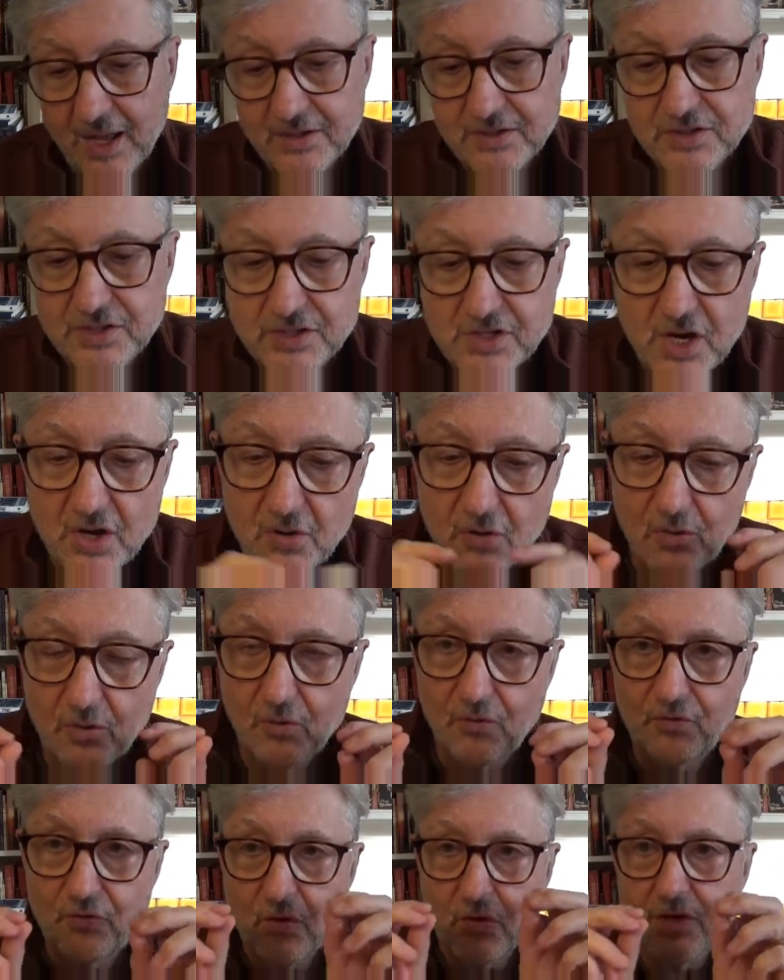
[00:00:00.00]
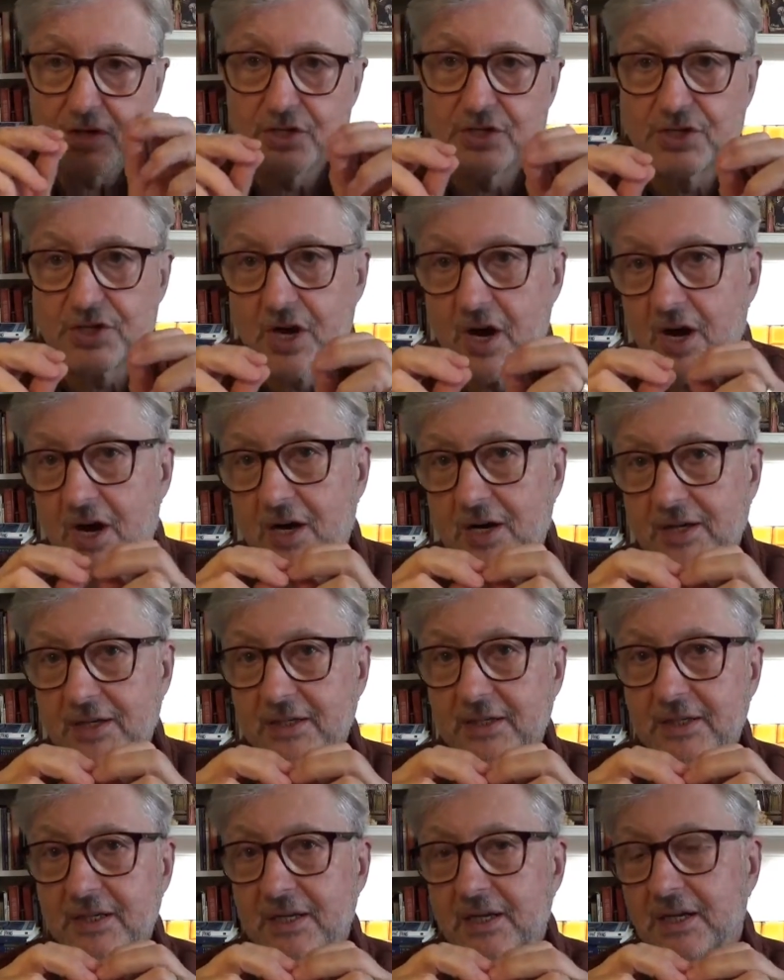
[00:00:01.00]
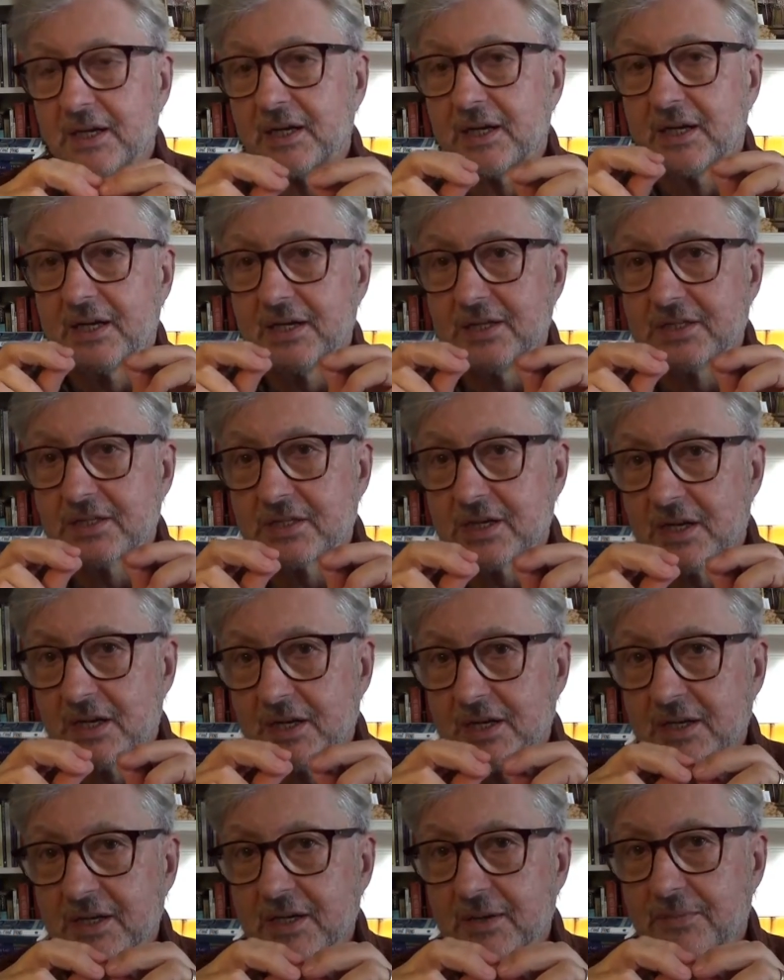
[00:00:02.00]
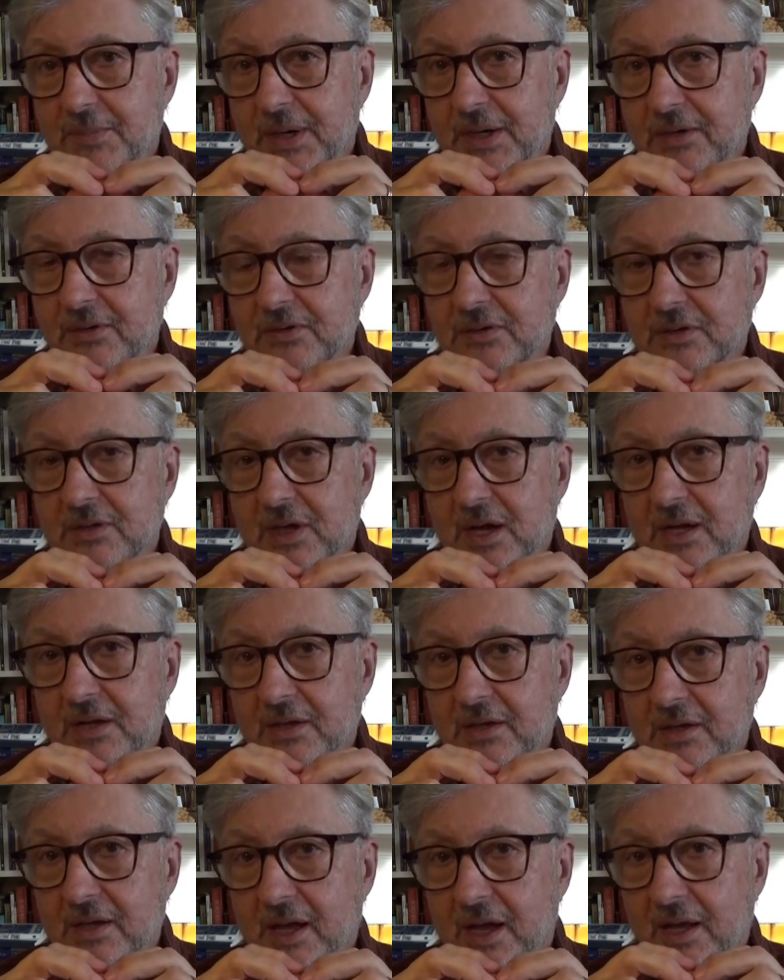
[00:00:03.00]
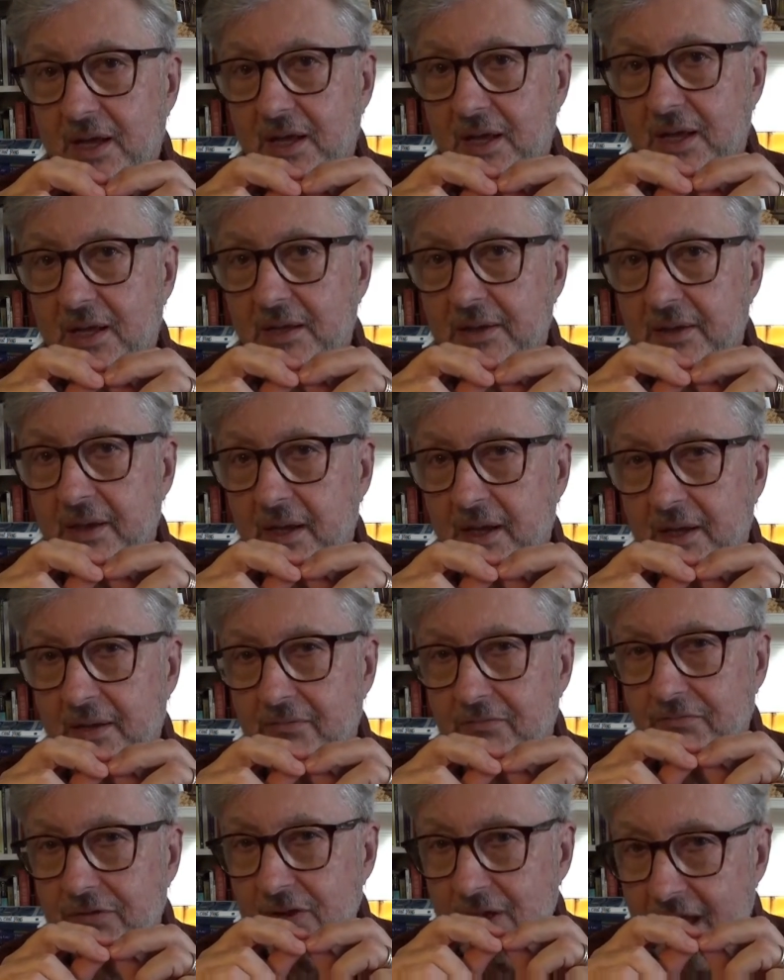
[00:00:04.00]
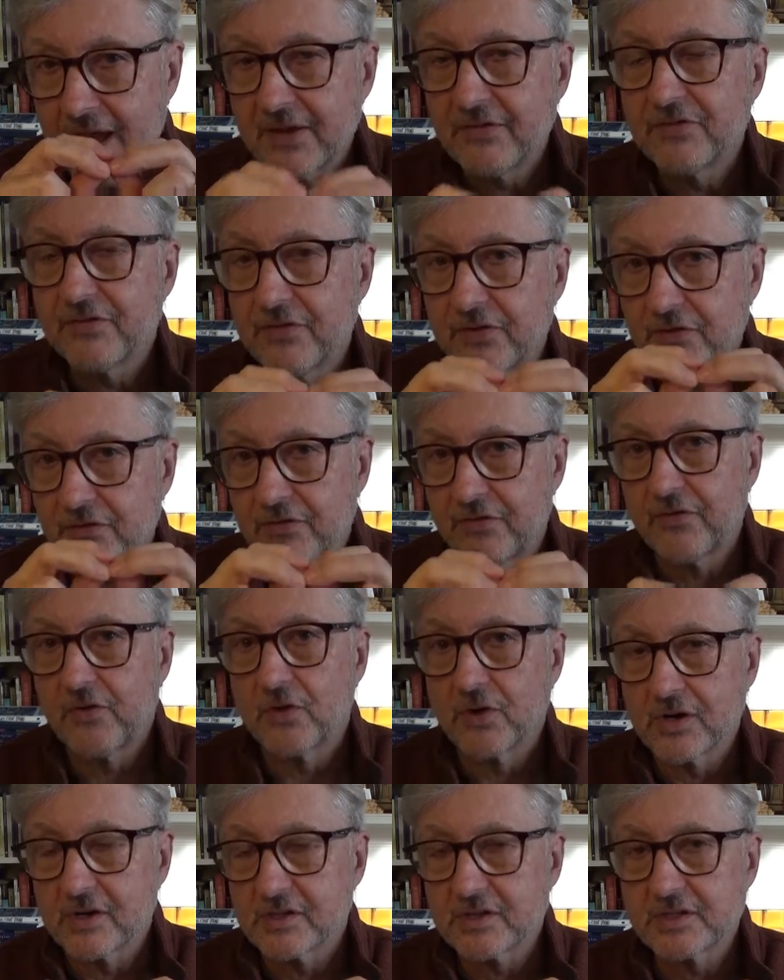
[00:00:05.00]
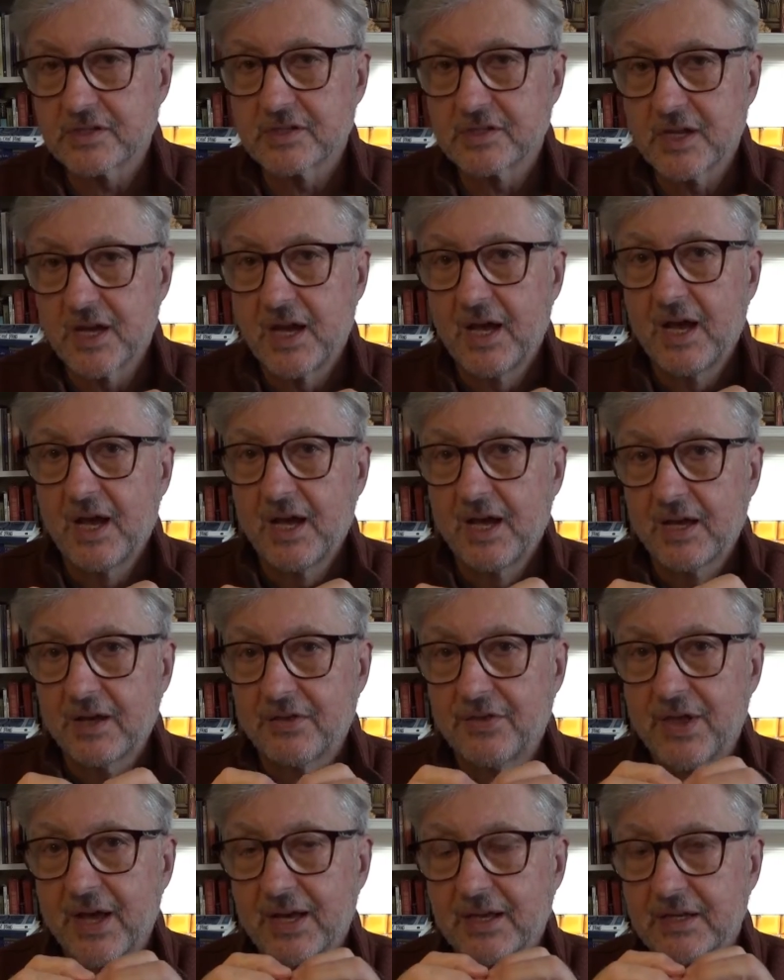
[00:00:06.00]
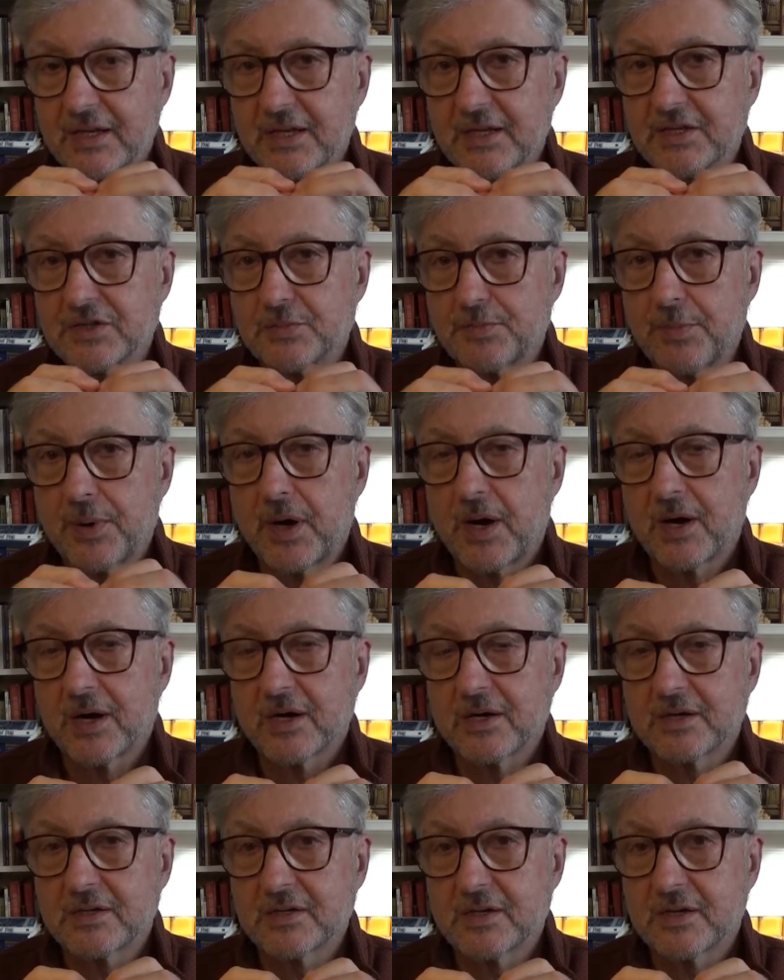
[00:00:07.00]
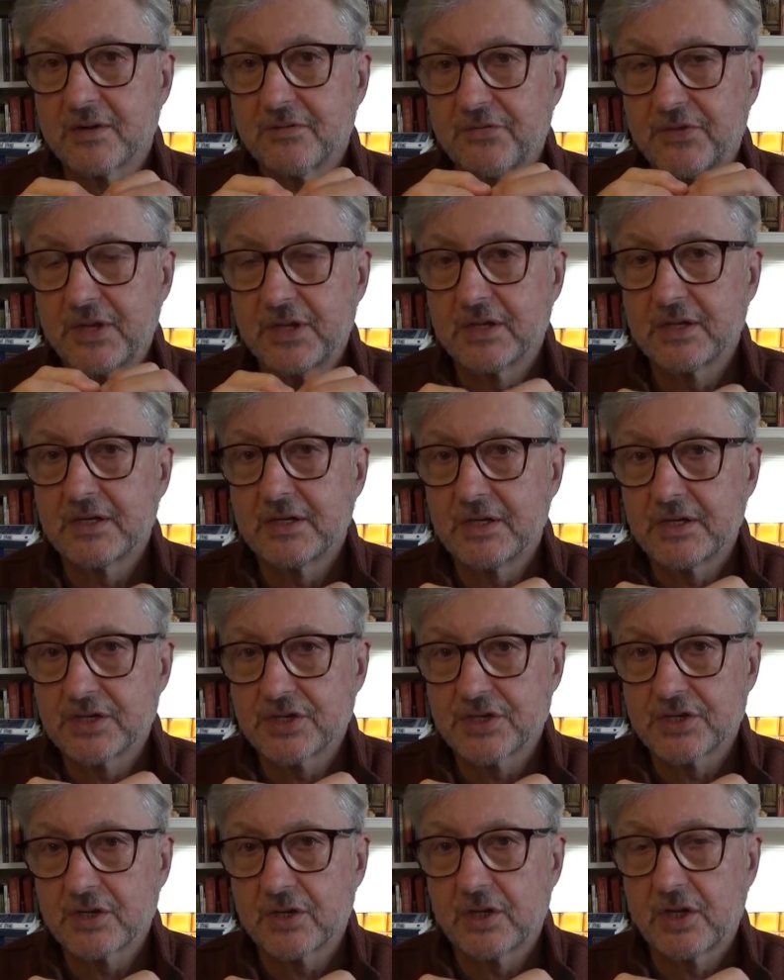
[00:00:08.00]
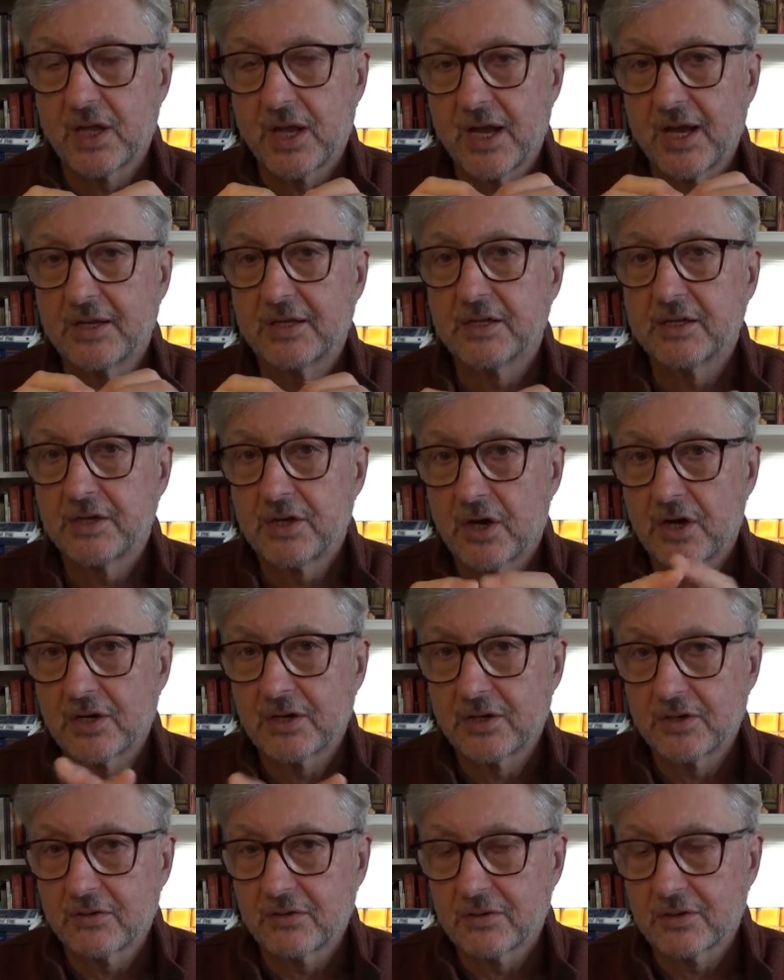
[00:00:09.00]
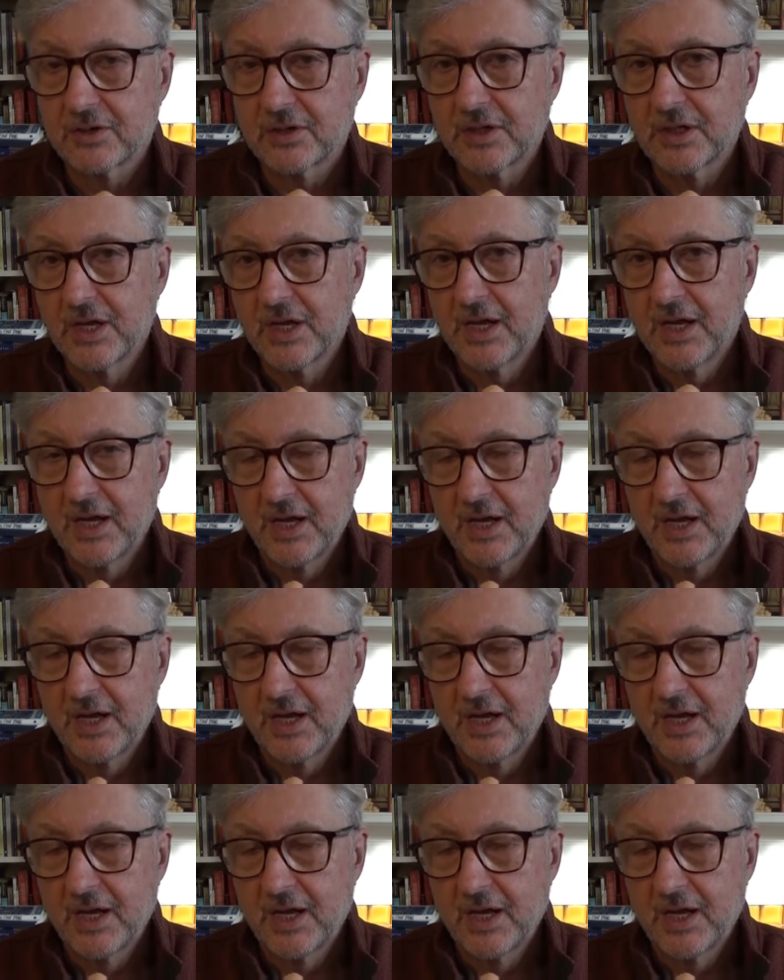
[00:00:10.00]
So for John, he's talking about a life force that is part of the initial and inaugural